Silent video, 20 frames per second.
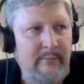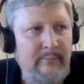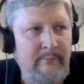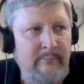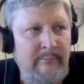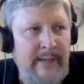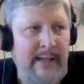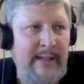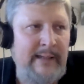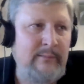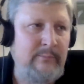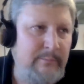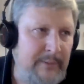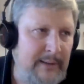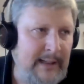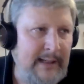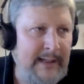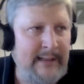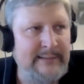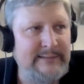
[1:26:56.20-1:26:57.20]
made
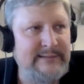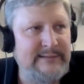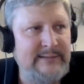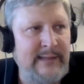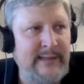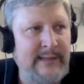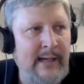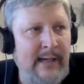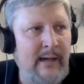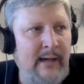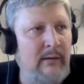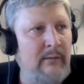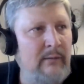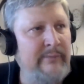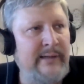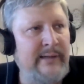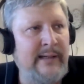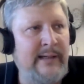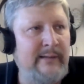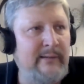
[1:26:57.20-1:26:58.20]
plants now
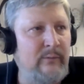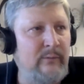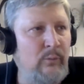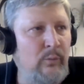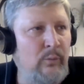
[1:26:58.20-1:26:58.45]
that.